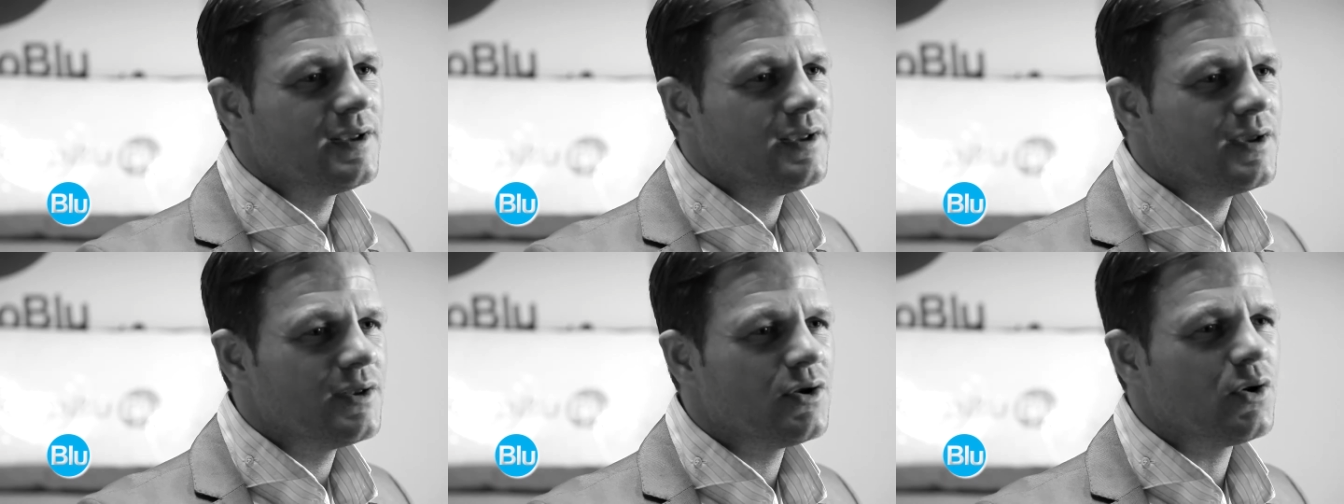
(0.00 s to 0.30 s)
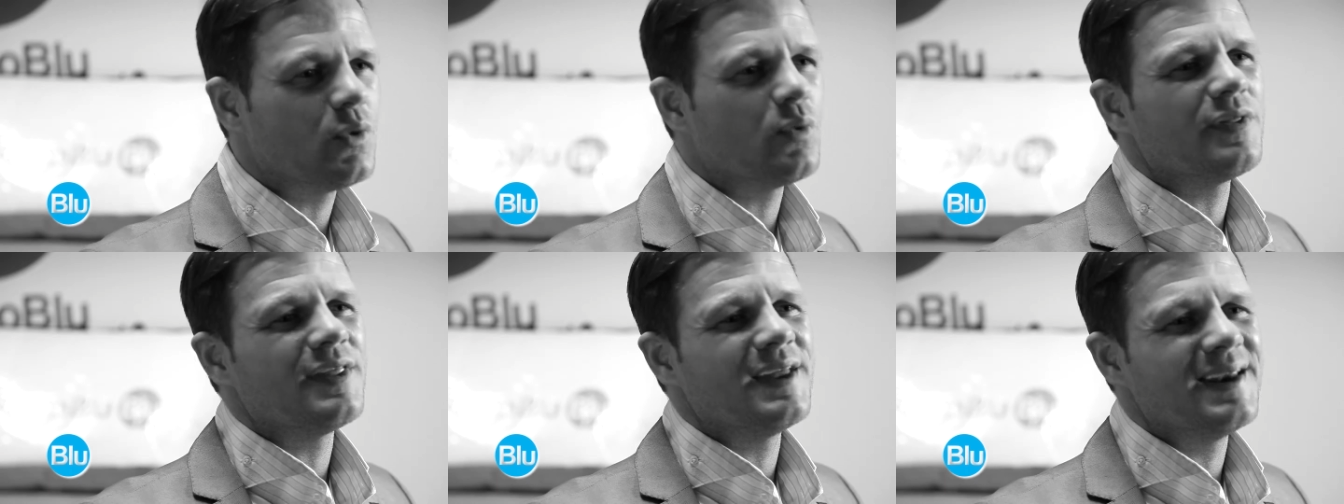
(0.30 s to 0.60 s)
you
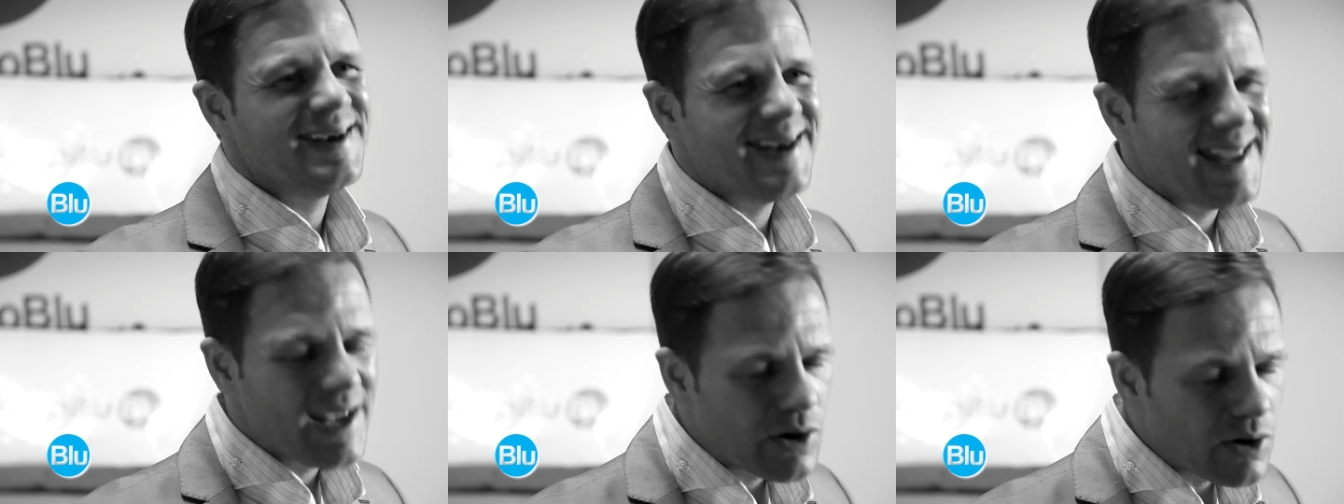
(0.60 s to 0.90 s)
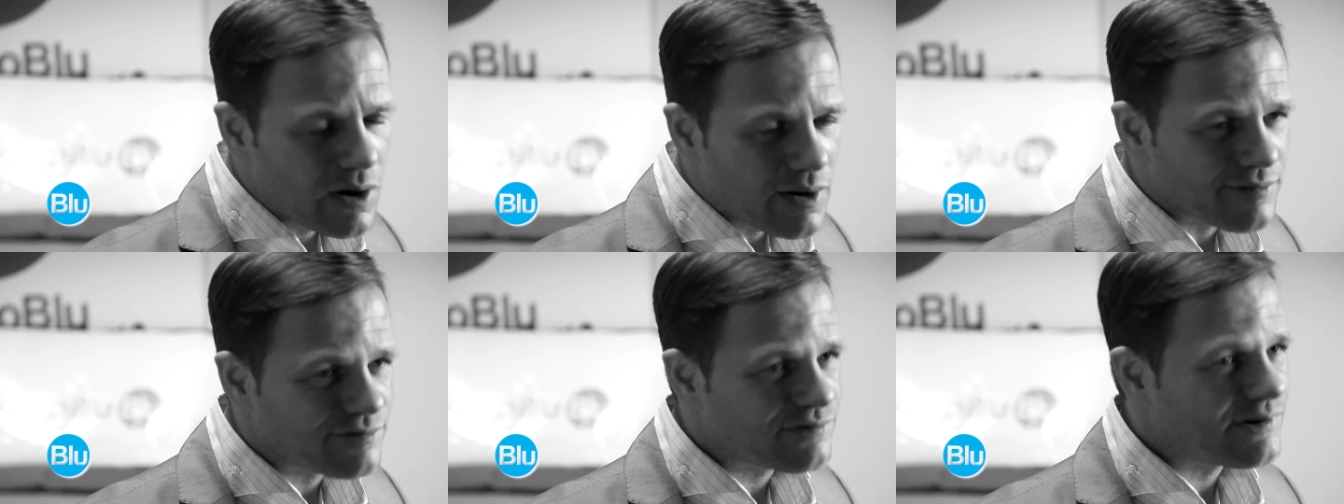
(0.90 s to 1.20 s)
know knee
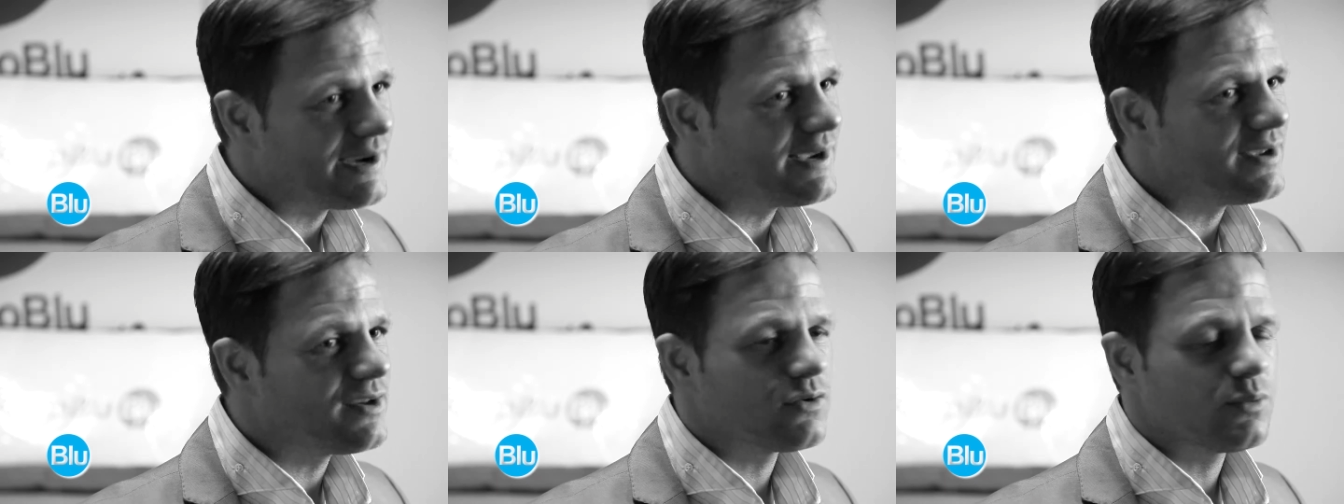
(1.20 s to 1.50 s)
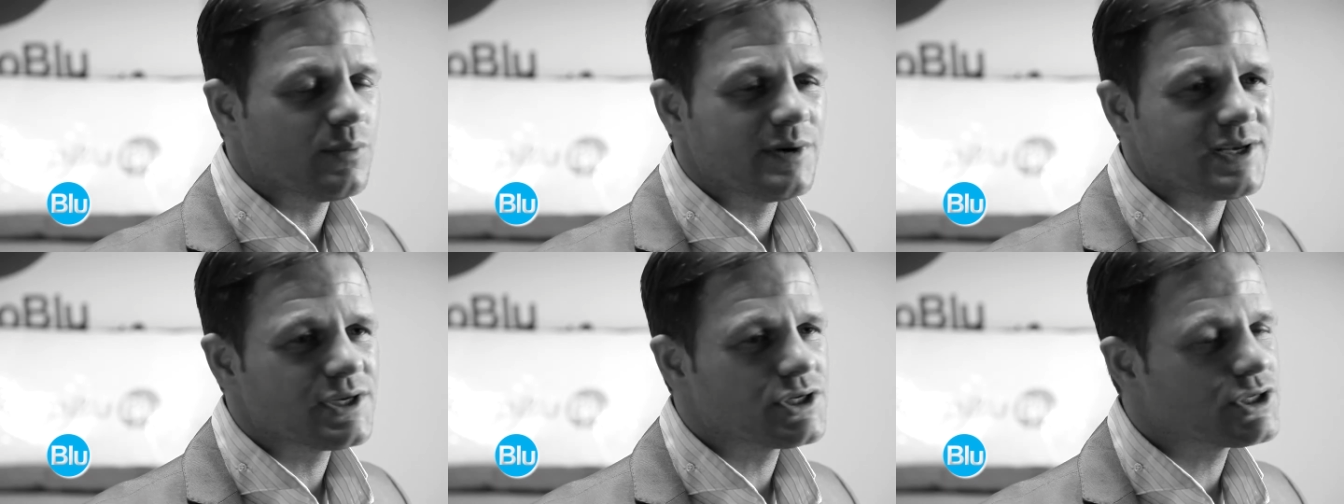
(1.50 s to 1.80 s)

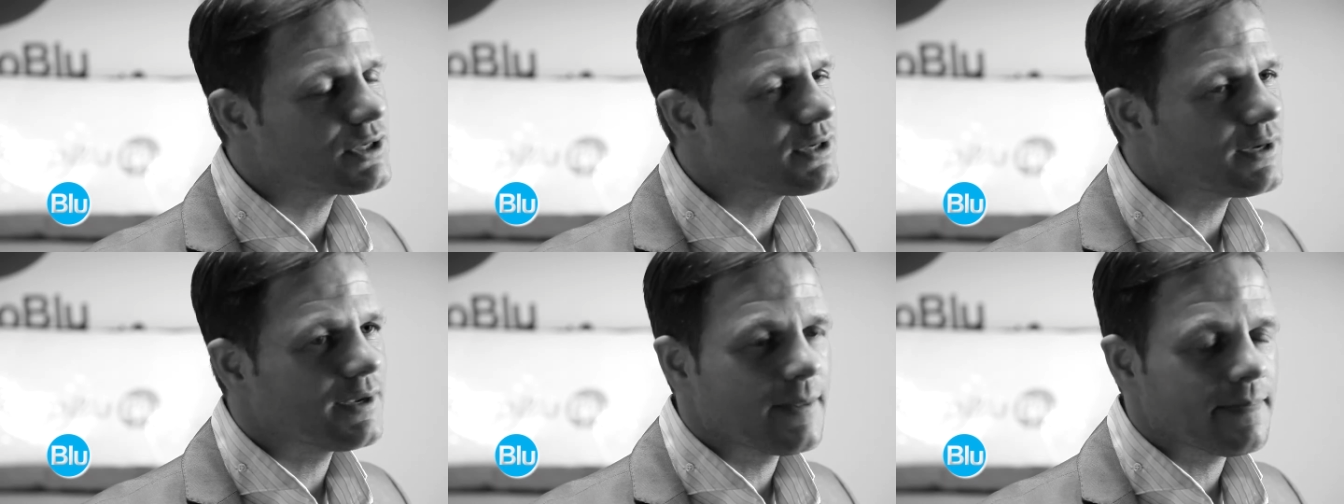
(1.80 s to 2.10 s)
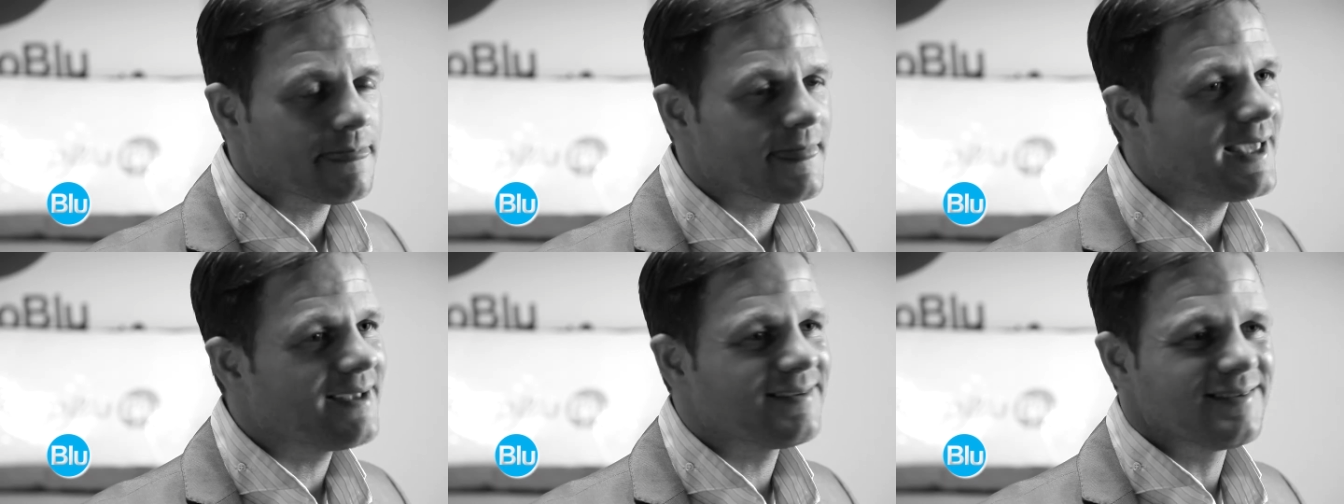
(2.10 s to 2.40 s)
arthritis which
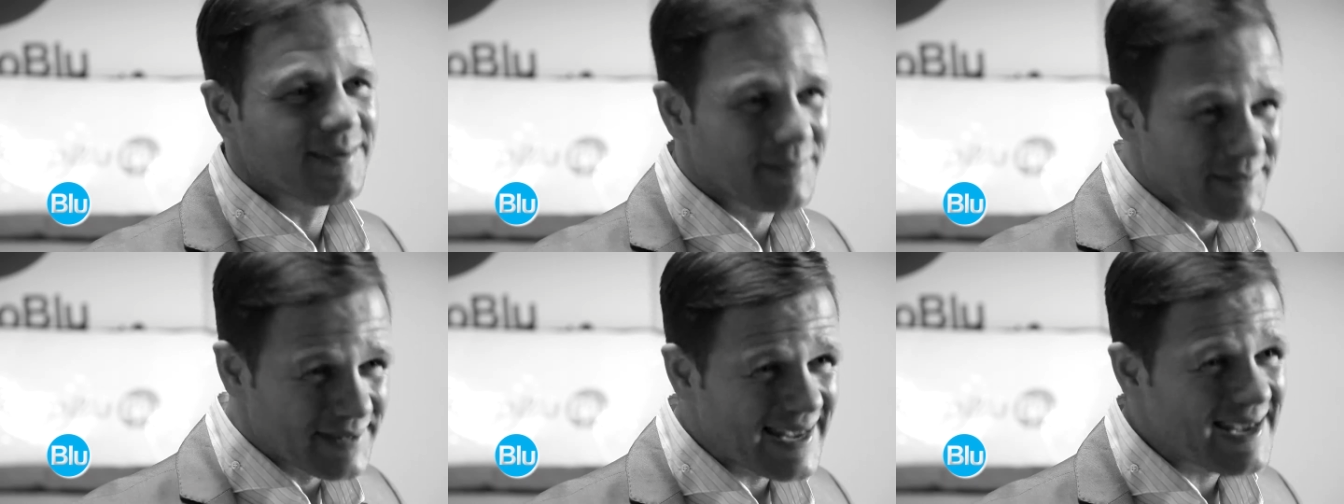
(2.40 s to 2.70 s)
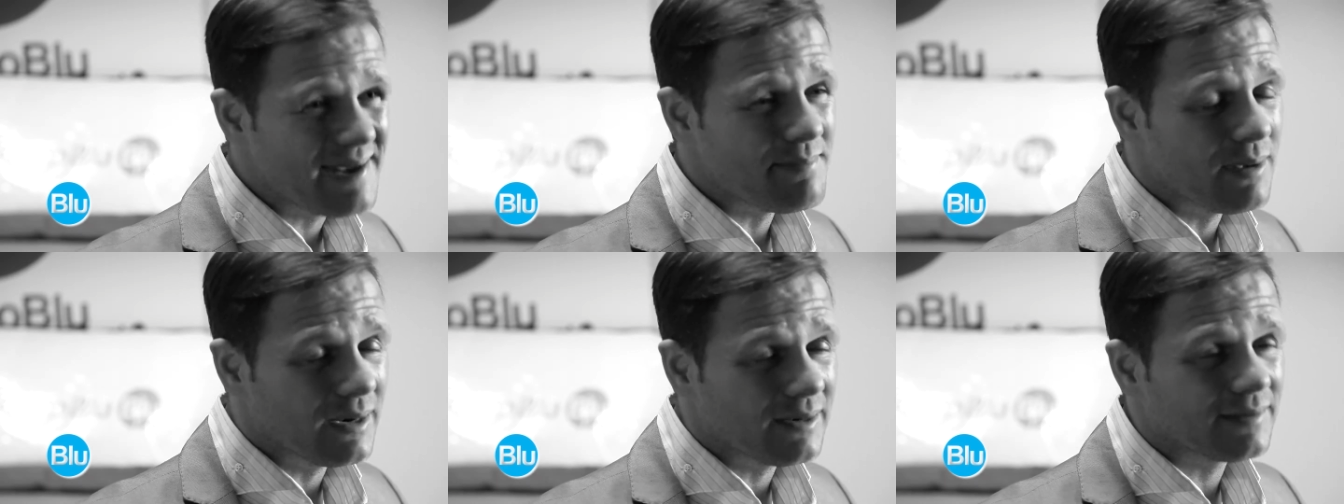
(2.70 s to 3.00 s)
is a
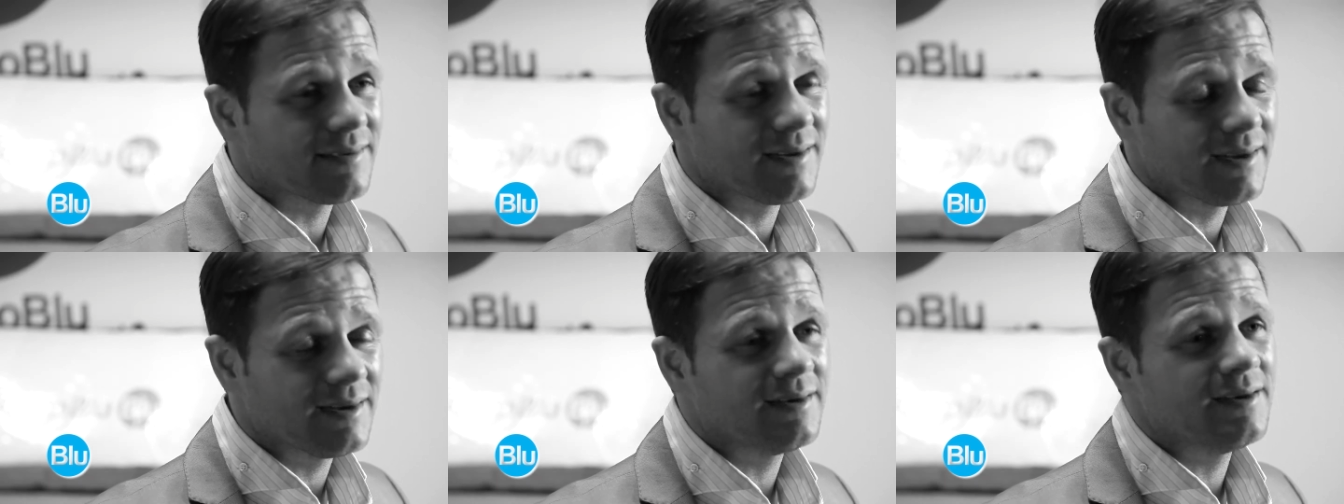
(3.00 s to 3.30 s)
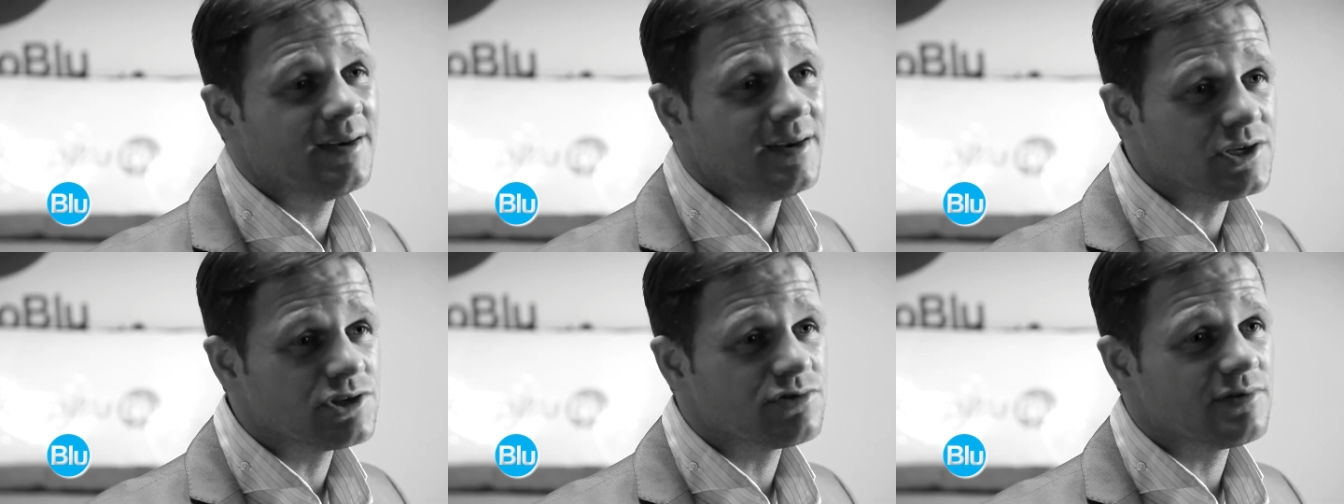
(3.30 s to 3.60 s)
debilitating
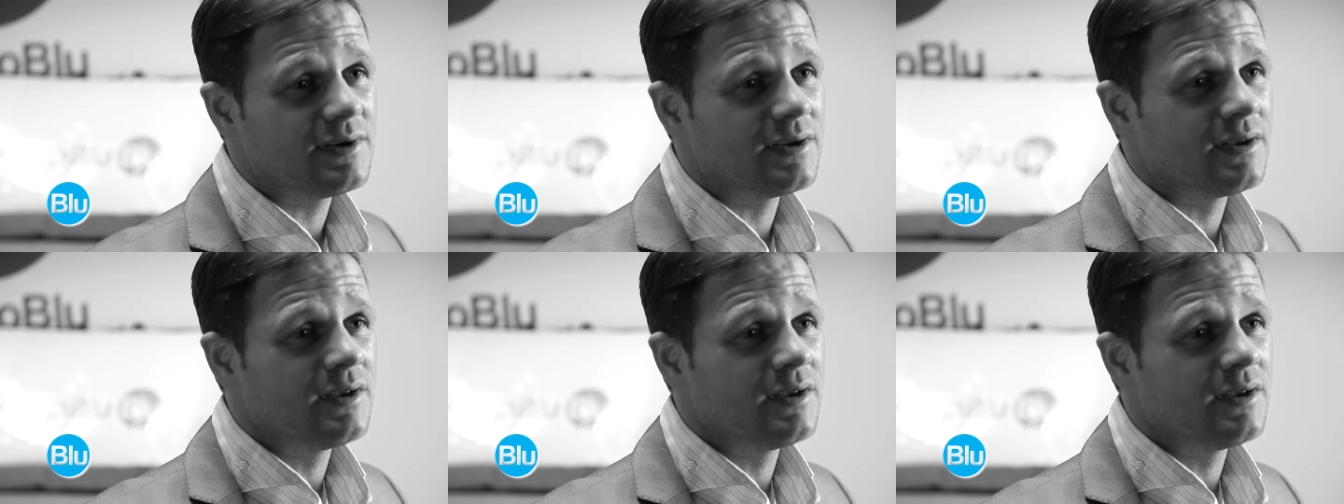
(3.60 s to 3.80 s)
injury.